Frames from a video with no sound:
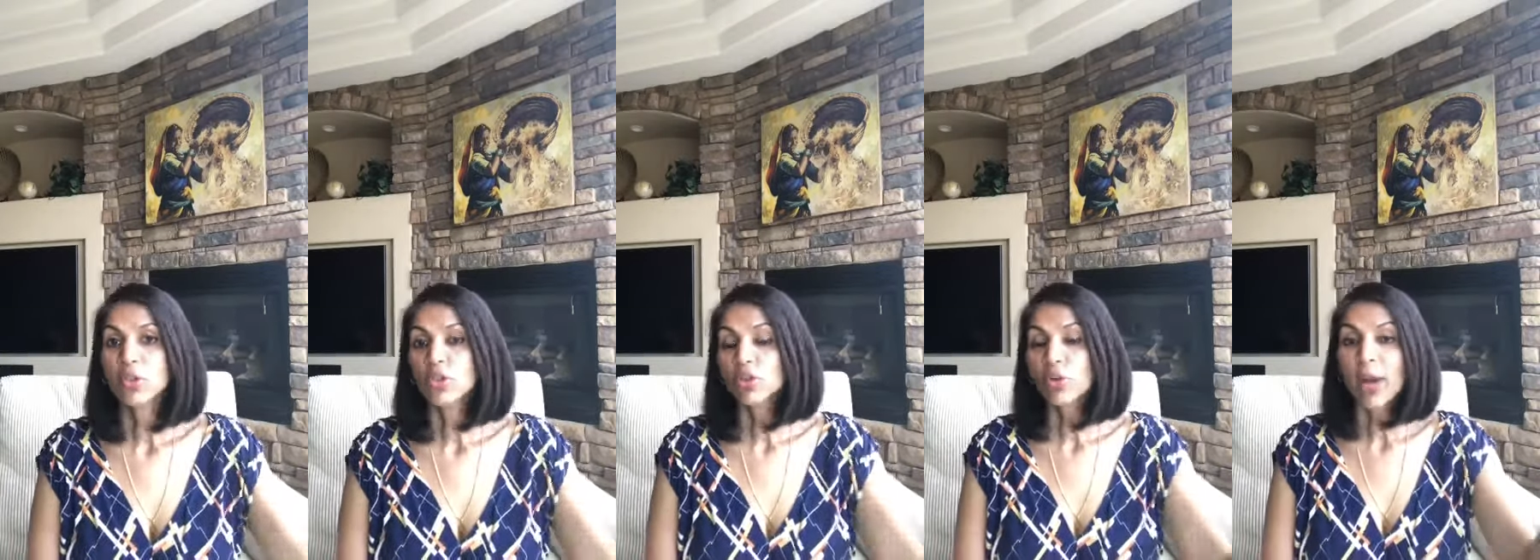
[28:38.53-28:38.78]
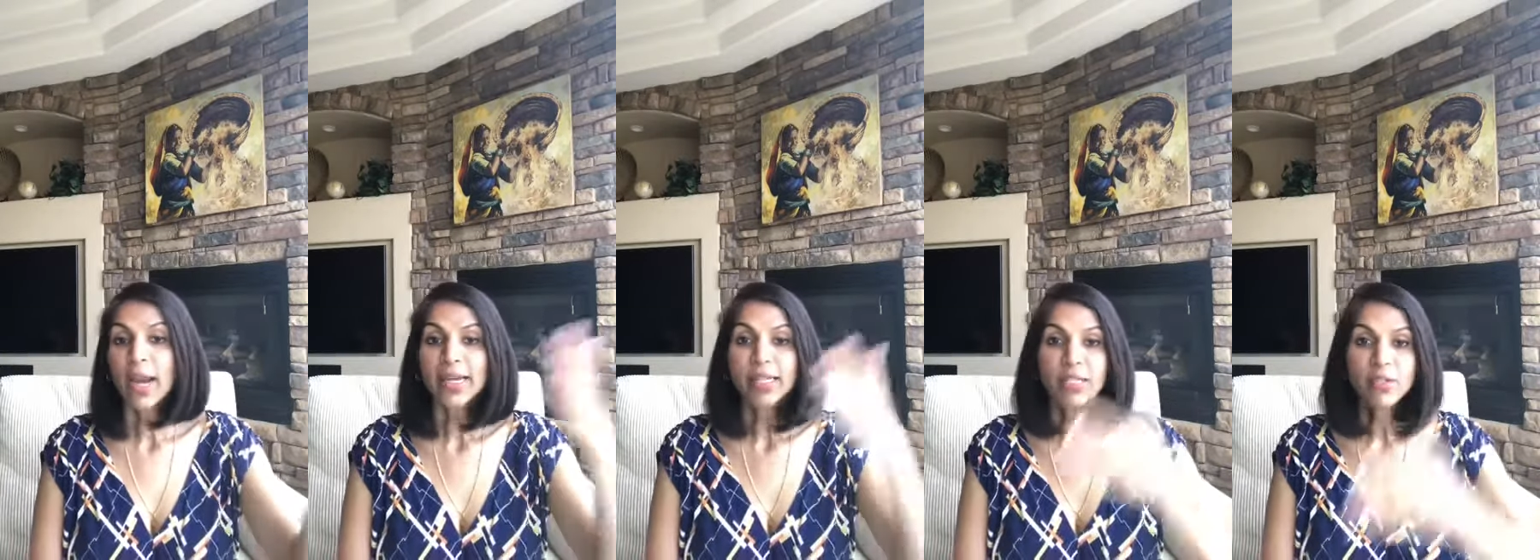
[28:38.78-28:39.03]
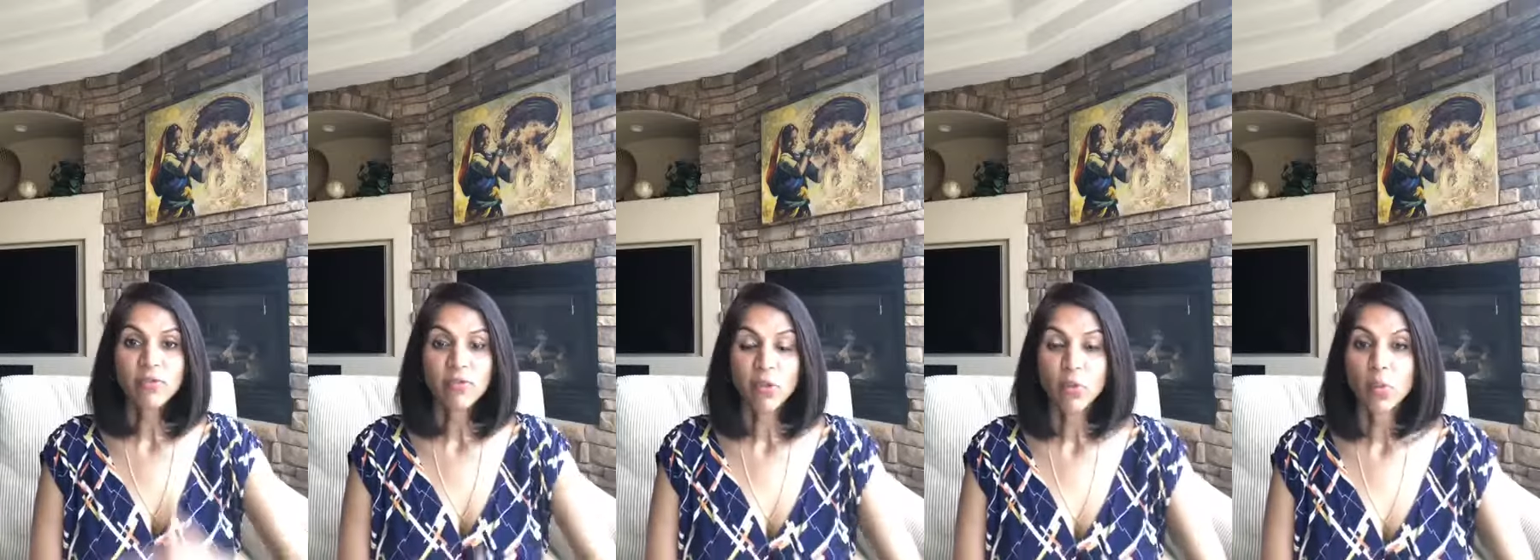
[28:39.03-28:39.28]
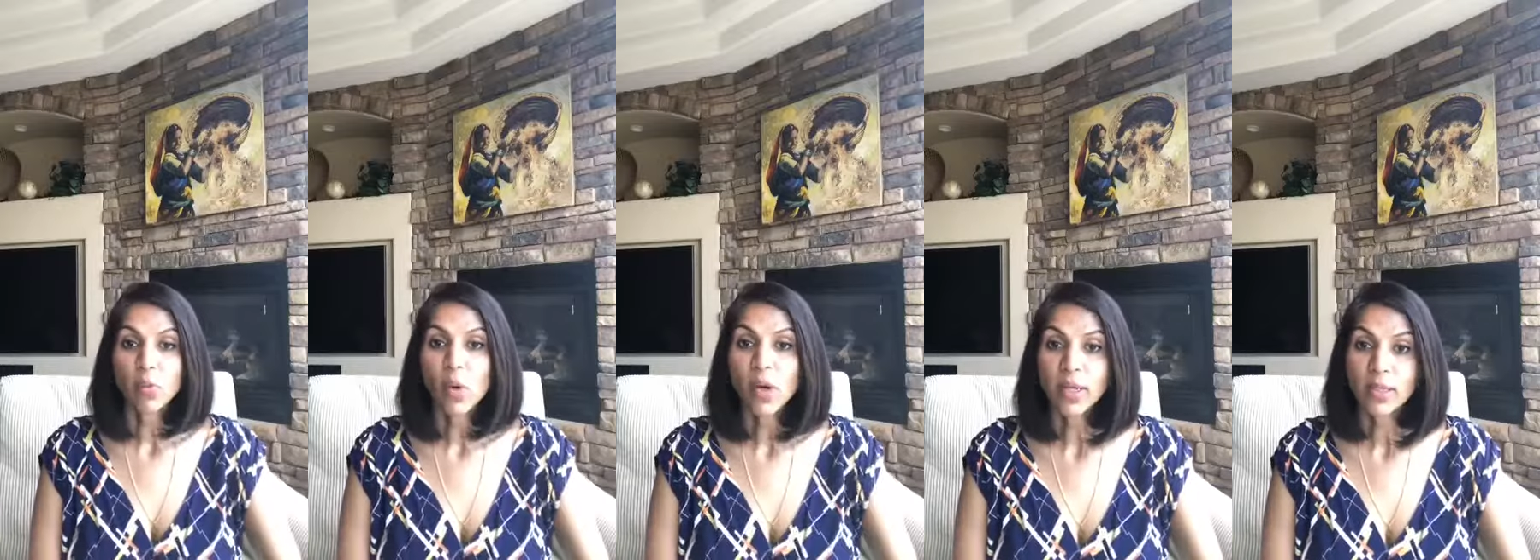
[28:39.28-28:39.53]
Try different
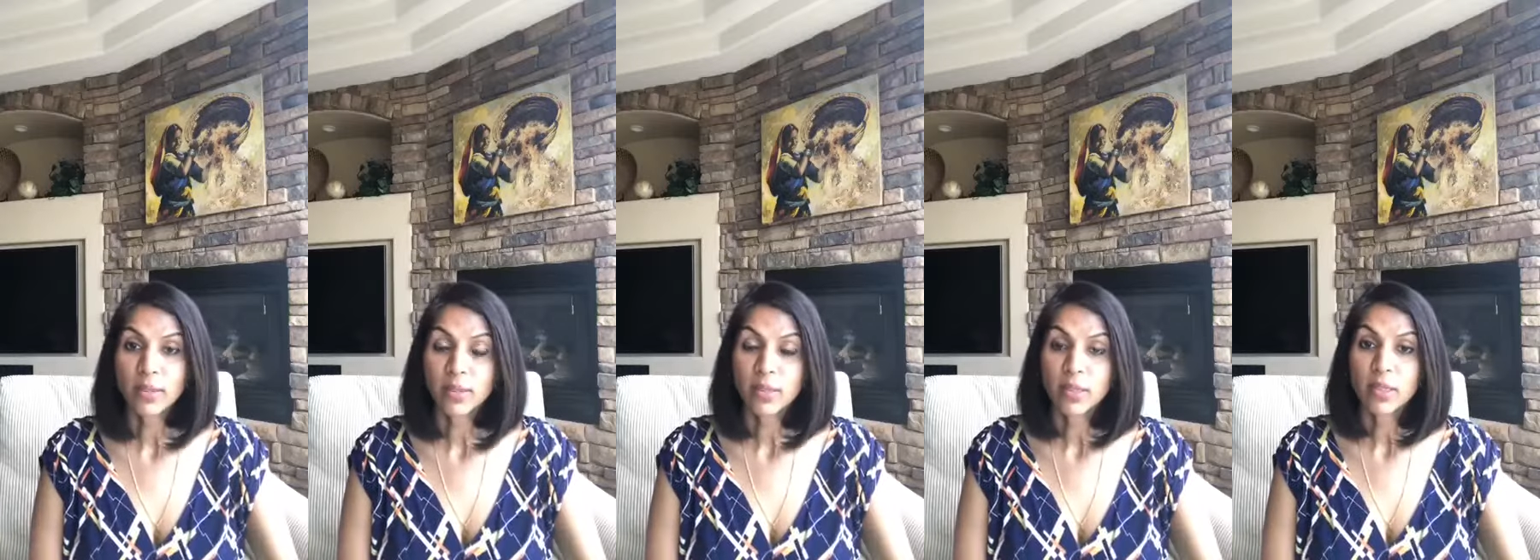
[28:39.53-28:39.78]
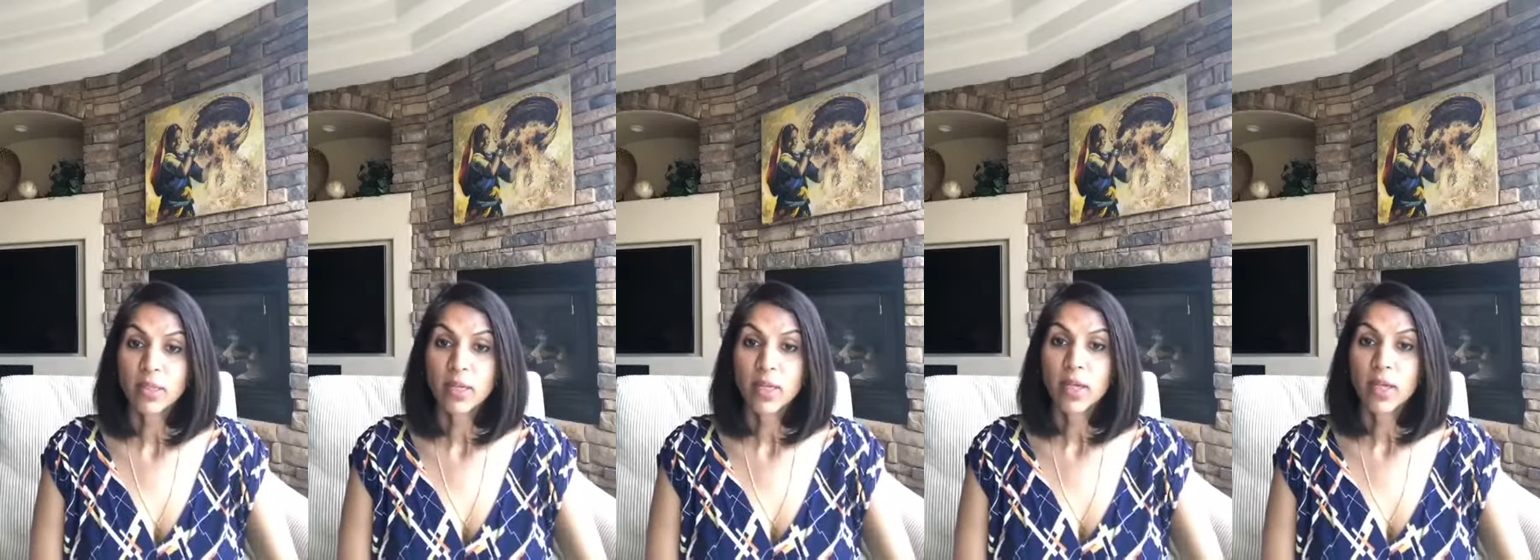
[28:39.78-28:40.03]
ones.